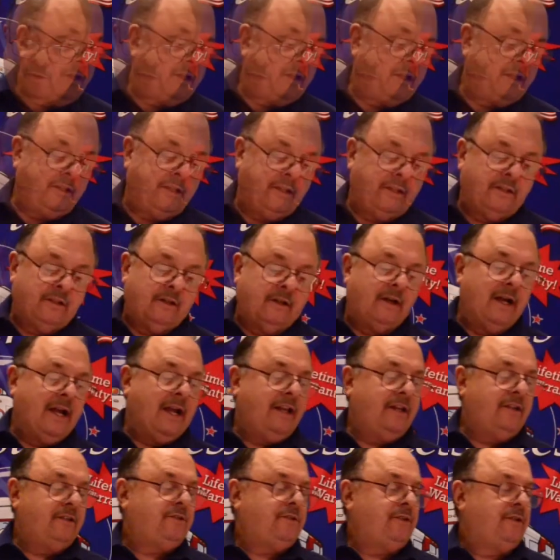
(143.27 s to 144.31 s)
And then the
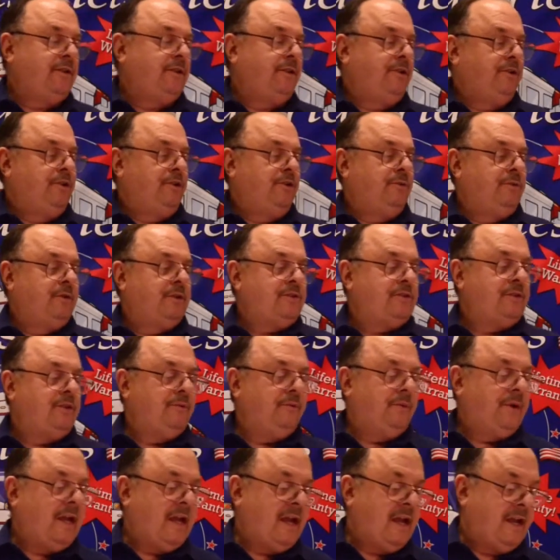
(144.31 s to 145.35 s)
latest and the newest that
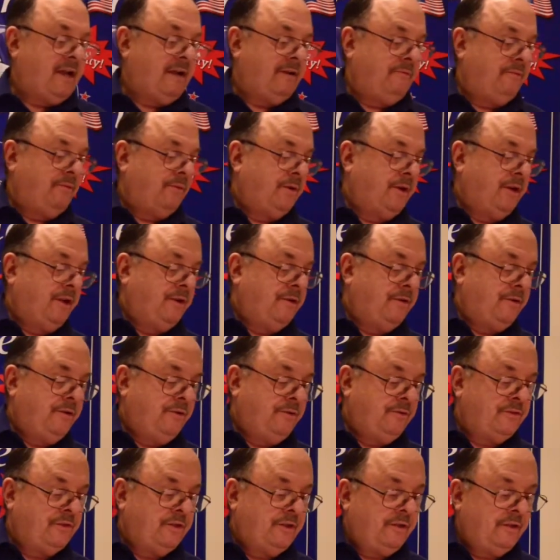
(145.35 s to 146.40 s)
we're
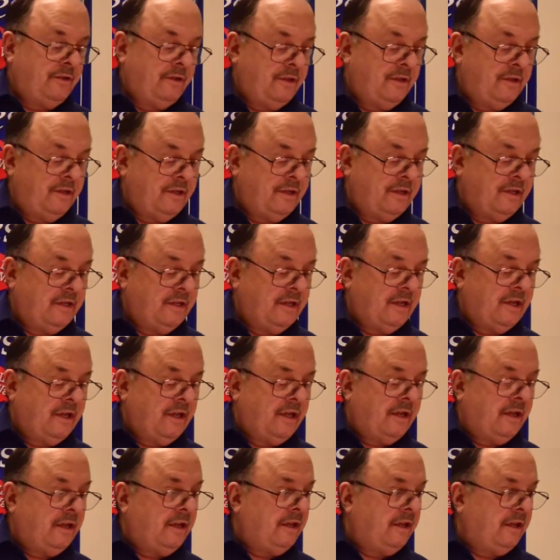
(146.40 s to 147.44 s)
introducing
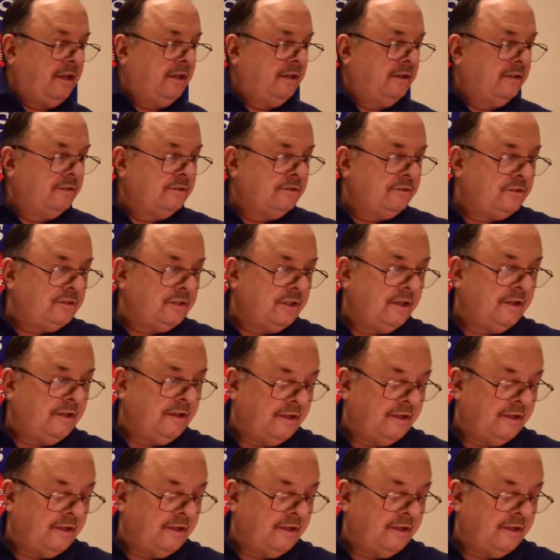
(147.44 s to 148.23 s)
is